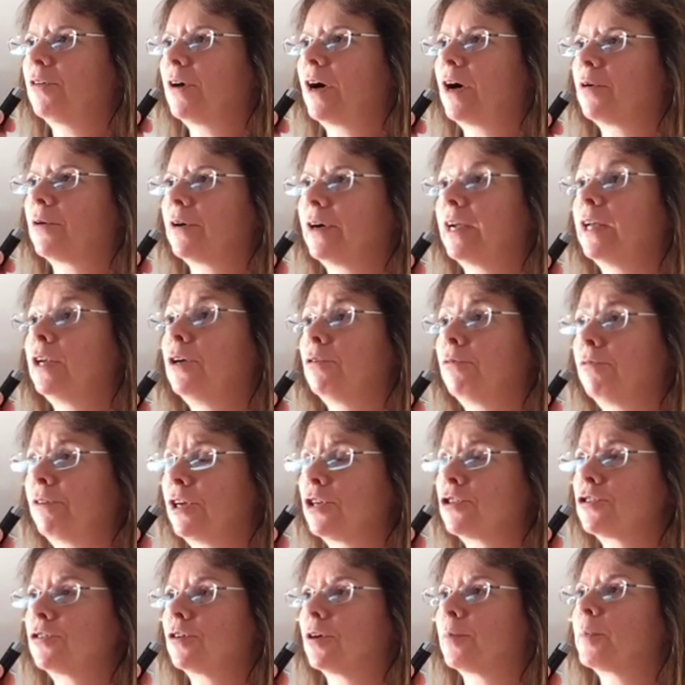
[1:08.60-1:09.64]
our
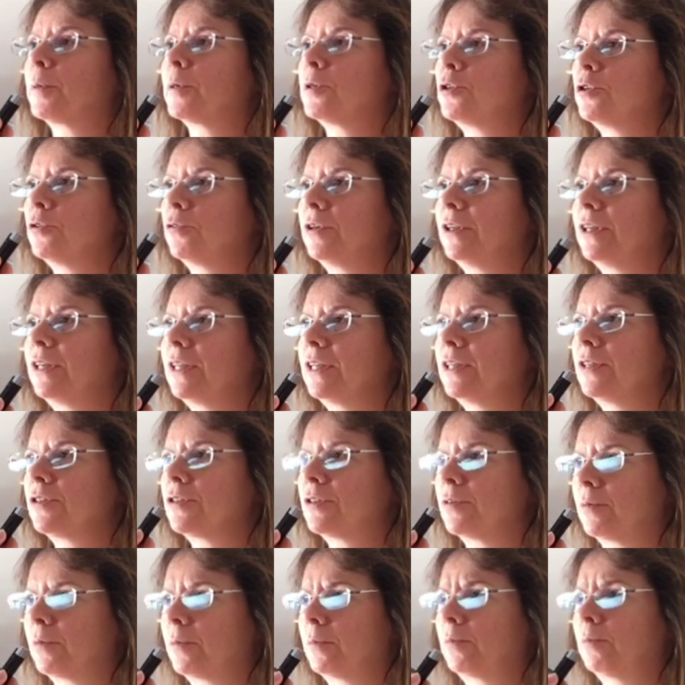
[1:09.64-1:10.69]
innovation
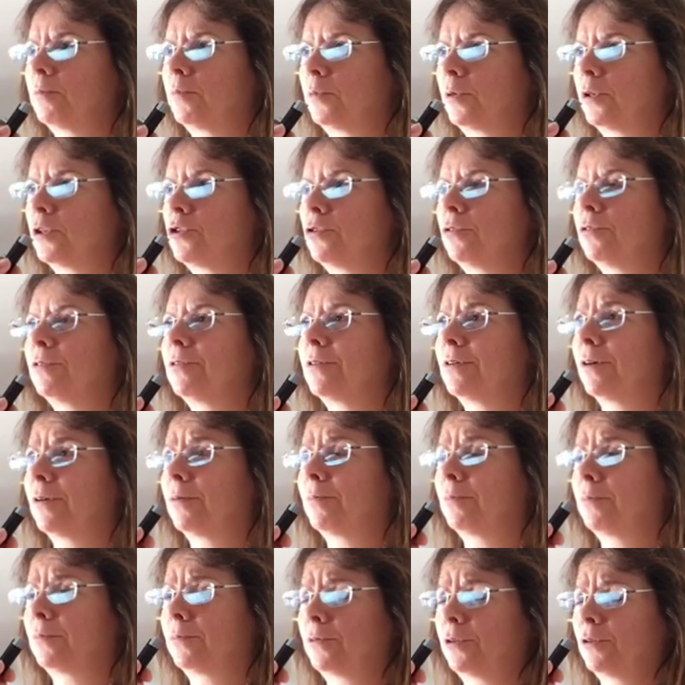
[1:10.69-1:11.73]
opportunities, in which you
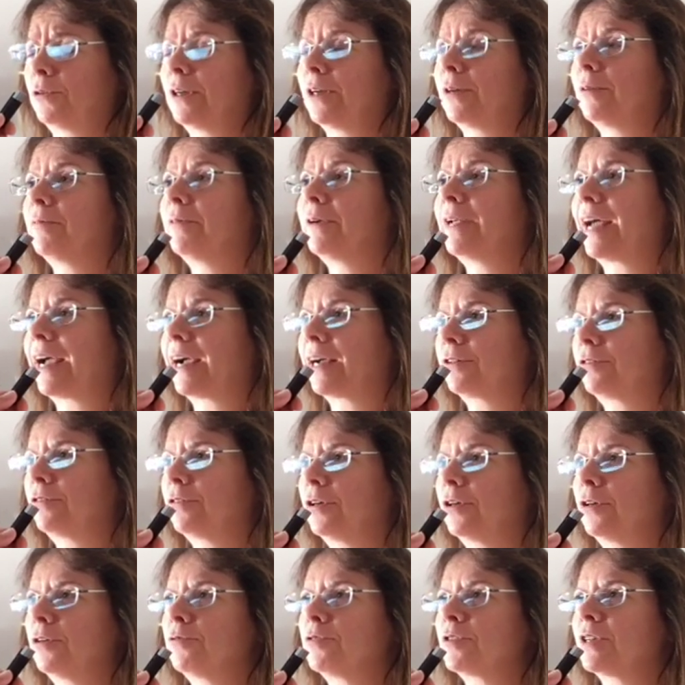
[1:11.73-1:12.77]
can react
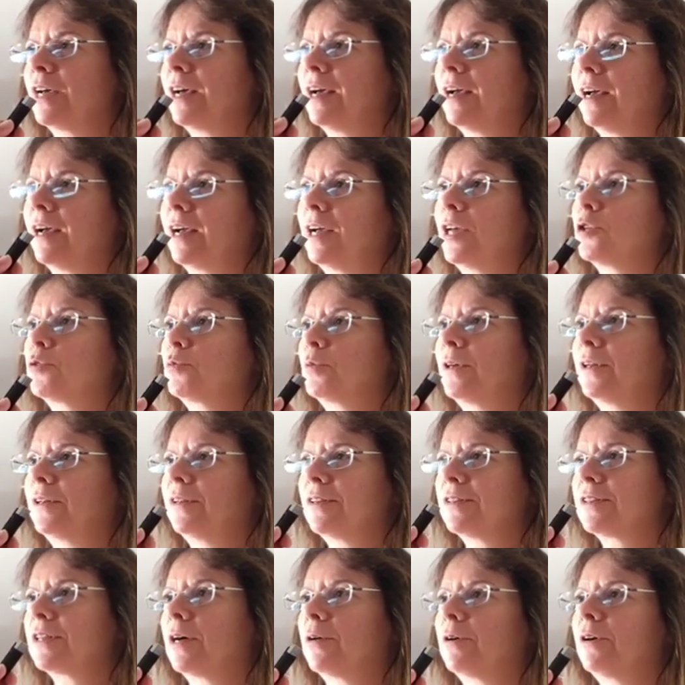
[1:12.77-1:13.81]
to those, as
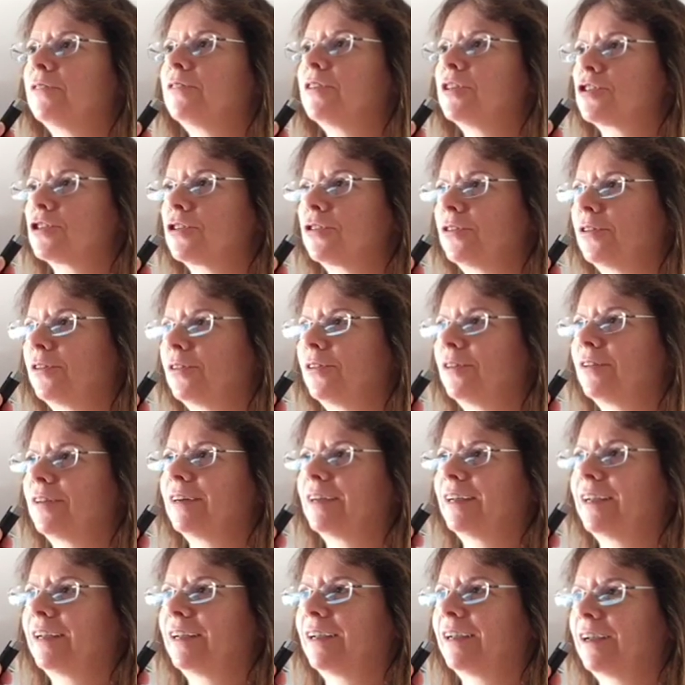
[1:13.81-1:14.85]
well as our digital
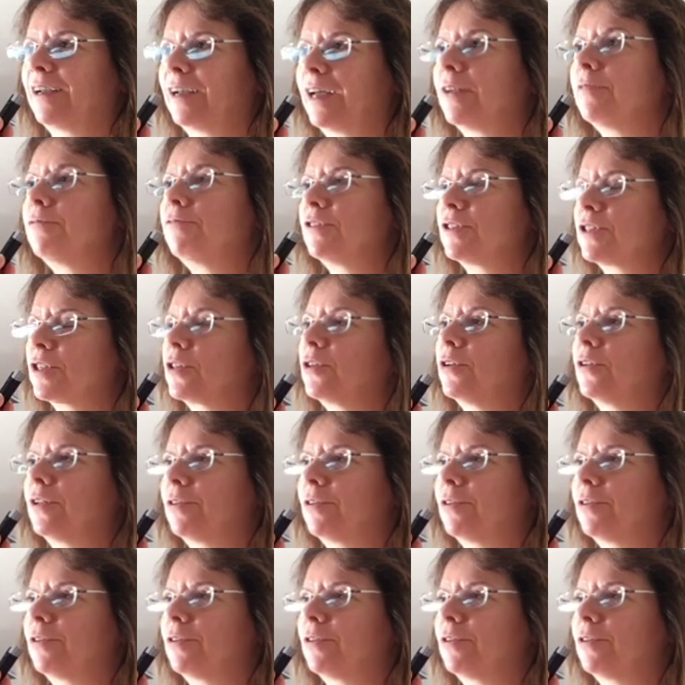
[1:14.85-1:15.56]
and physical